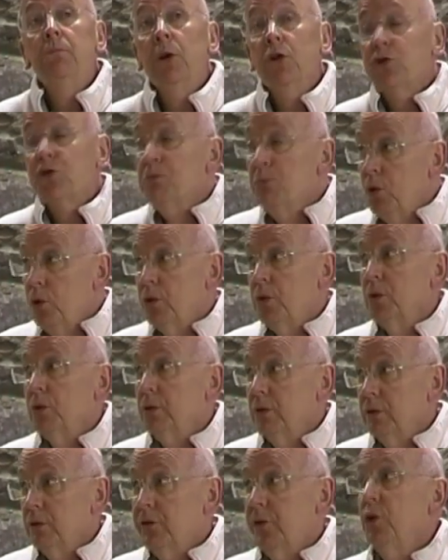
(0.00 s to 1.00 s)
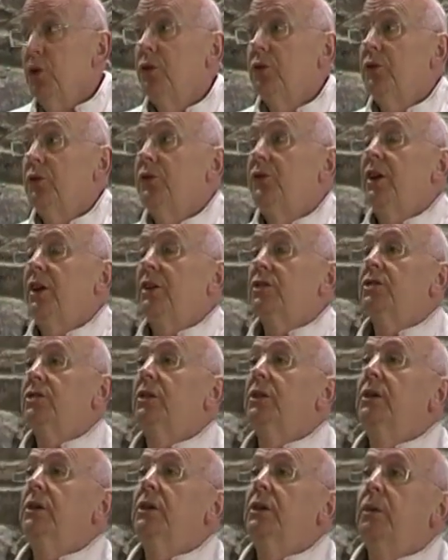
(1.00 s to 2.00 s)
much more focused,
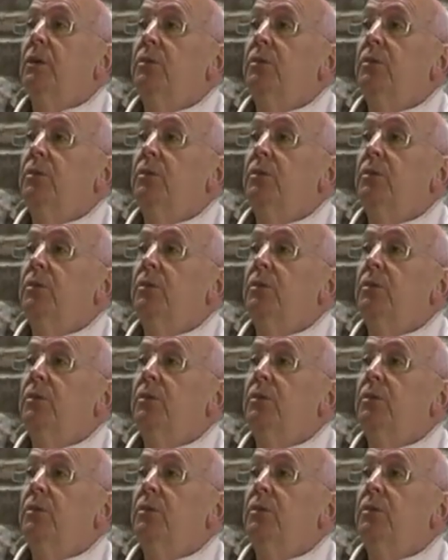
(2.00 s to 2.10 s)
actually,